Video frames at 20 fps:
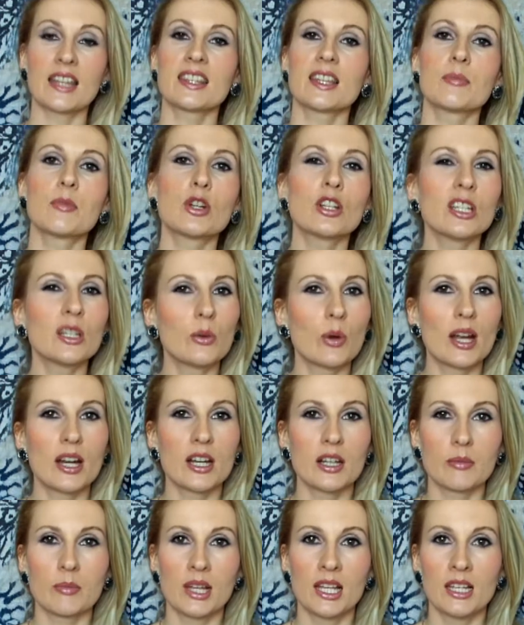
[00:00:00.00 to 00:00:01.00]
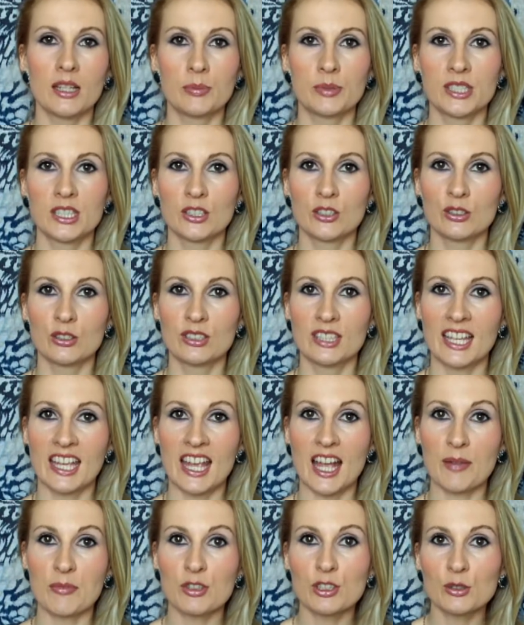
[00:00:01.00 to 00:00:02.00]
And I'm only wearing my lipstick
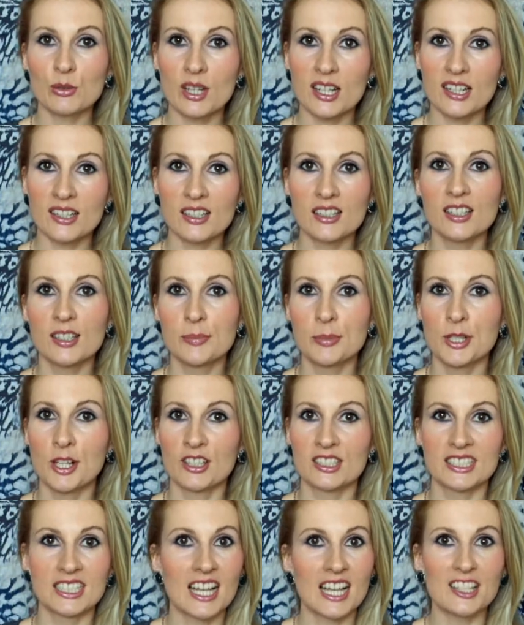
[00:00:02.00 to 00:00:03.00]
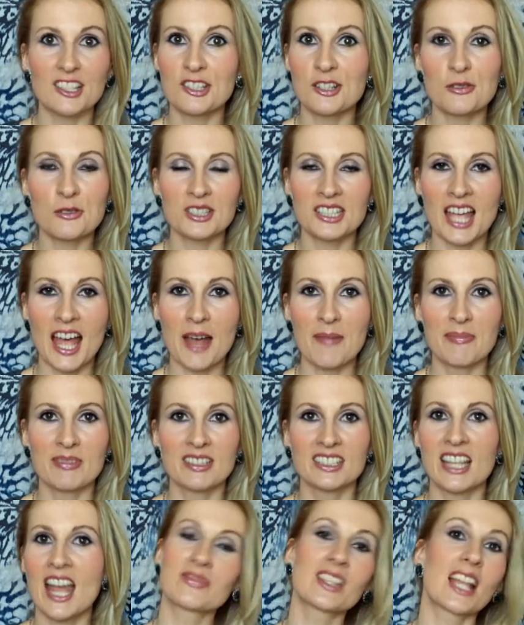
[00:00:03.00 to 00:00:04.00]
today, I'm not wearing a lip gloss. I don't know what
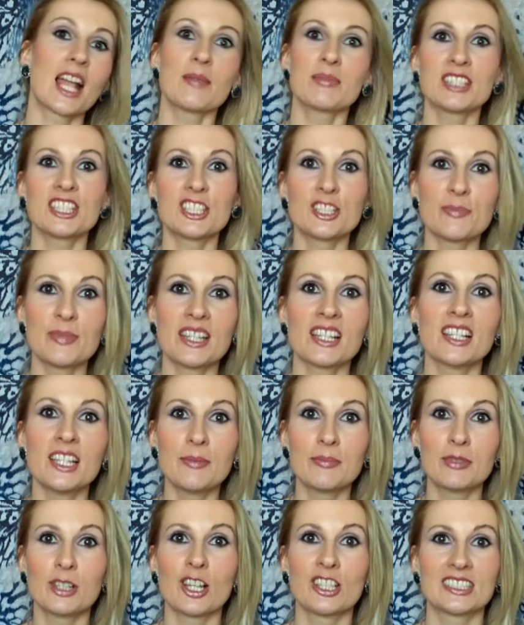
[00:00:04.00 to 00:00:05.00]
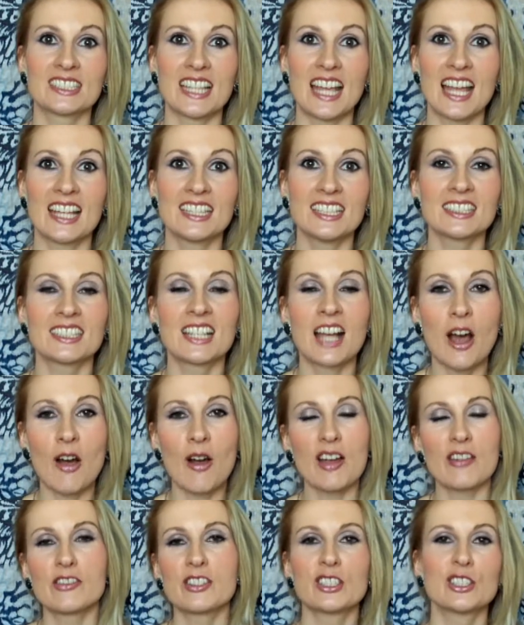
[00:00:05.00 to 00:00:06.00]
happened, I'm such a big lip gloss addict,
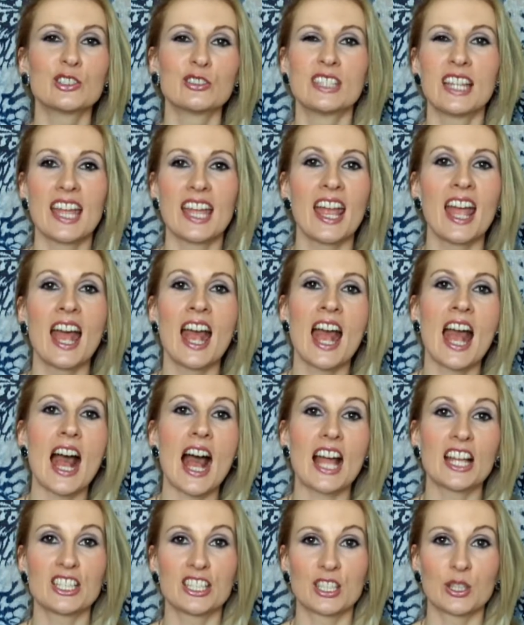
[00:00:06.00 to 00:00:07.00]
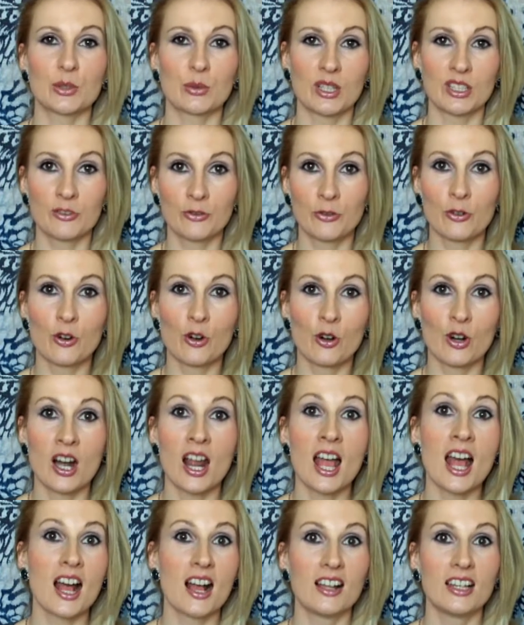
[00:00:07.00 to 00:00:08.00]
however today I just went
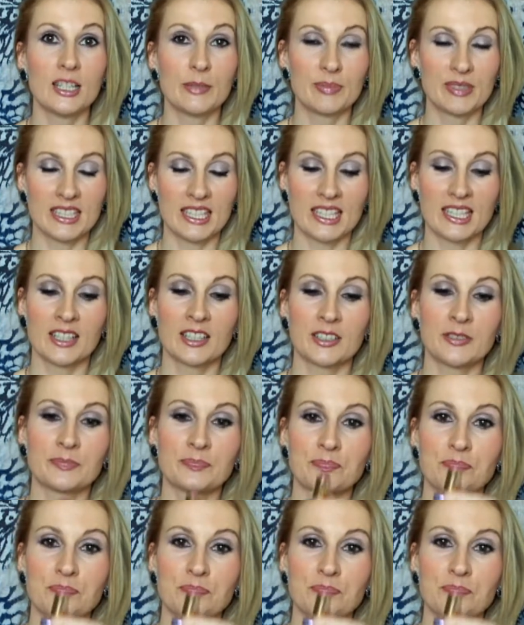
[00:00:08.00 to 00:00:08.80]
for a lipstick.